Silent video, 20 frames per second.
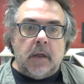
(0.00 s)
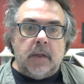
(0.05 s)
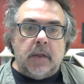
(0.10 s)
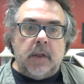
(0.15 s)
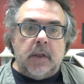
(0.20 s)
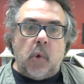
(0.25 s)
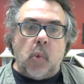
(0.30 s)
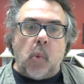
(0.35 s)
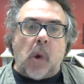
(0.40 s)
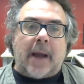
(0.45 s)

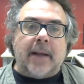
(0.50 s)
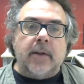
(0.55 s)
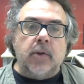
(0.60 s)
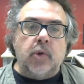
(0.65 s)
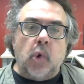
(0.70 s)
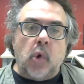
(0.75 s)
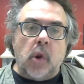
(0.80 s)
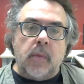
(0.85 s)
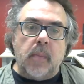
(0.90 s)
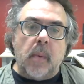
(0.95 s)
The wine
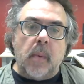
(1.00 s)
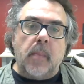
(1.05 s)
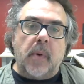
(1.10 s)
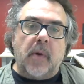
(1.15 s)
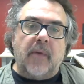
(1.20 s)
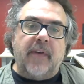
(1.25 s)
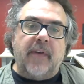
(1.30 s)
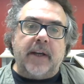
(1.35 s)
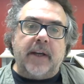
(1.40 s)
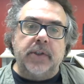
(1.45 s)
tourism
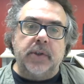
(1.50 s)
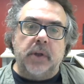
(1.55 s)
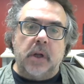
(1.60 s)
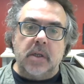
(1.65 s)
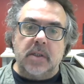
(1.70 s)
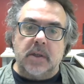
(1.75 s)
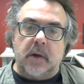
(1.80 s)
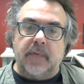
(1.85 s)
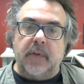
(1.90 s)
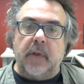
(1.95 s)

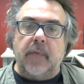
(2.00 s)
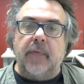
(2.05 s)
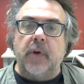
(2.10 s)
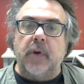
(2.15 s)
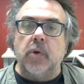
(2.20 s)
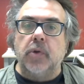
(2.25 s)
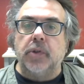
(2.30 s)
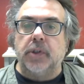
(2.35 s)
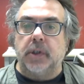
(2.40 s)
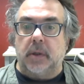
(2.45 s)
professionals of the
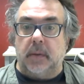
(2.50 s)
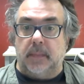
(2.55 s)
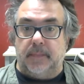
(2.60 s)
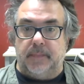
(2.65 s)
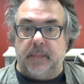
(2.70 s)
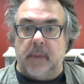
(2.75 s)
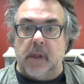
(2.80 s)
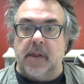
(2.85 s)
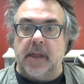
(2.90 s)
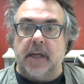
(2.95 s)
future,
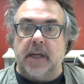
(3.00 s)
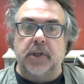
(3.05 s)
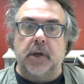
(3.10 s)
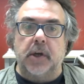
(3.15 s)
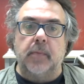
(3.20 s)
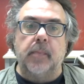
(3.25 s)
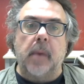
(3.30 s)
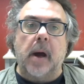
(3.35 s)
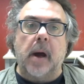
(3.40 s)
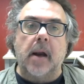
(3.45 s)
such
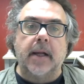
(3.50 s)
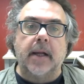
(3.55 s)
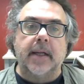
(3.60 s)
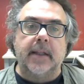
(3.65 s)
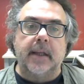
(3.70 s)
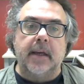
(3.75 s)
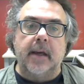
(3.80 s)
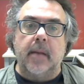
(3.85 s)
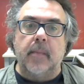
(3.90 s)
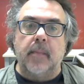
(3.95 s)
as
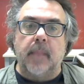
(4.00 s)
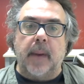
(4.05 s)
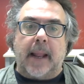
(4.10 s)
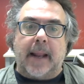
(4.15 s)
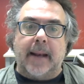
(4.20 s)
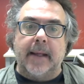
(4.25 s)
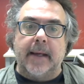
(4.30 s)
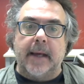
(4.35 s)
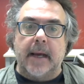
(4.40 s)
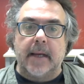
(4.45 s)
marketing and
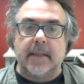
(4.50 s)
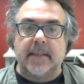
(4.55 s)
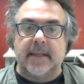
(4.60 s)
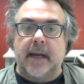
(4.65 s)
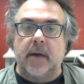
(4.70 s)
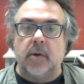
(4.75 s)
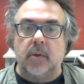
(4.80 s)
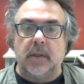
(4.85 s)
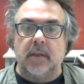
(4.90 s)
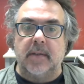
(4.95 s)
planning
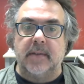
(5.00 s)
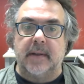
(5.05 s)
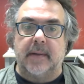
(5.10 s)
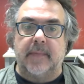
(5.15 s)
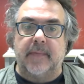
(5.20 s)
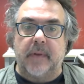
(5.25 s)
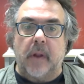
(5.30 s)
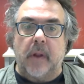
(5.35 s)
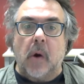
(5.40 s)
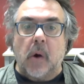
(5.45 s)
executives
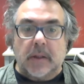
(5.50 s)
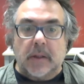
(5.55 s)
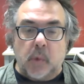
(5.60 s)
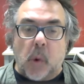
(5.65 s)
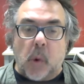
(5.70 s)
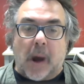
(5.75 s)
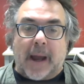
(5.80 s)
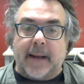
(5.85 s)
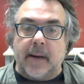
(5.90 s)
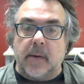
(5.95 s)
at
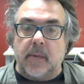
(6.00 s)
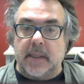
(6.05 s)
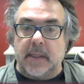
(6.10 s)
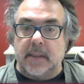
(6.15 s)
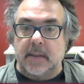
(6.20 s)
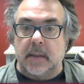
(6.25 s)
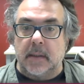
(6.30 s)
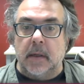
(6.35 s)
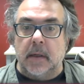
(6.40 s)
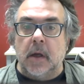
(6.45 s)

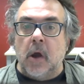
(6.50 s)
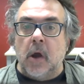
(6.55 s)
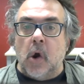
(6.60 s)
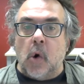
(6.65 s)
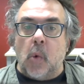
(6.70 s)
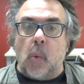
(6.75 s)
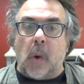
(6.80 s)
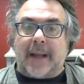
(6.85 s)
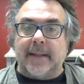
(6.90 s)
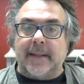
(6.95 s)
wineries,
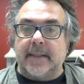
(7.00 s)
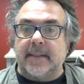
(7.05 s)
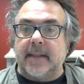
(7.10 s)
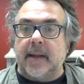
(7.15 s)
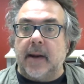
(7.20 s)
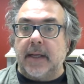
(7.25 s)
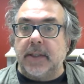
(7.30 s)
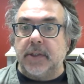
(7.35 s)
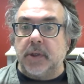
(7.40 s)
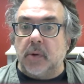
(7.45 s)
wine
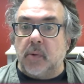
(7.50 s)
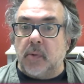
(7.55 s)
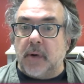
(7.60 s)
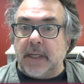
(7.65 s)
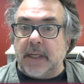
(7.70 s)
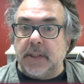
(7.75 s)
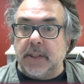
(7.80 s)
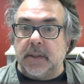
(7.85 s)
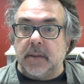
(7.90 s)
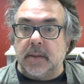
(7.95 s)
destination
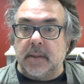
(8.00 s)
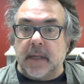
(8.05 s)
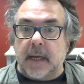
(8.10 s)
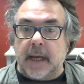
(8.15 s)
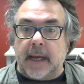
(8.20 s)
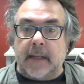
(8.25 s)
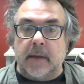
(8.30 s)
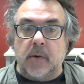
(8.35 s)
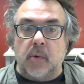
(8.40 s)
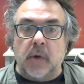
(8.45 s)
regions,
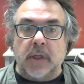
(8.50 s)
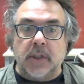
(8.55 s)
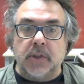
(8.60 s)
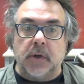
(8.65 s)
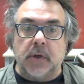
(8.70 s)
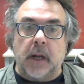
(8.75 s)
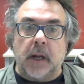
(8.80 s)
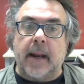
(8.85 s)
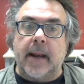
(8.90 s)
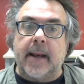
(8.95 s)
and
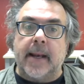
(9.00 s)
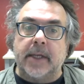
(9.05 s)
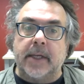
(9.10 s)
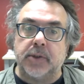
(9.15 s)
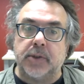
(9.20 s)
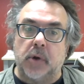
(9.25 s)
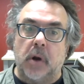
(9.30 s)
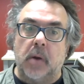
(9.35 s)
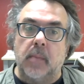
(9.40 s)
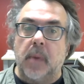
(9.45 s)
regional and
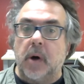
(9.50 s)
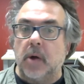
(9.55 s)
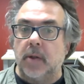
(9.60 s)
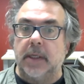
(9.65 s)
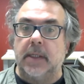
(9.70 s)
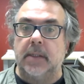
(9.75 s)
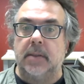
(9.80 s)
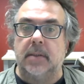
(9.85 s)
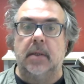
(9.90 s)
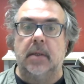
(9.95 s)
national
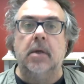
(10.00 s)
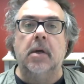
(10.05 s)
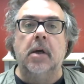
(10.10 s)
bodies,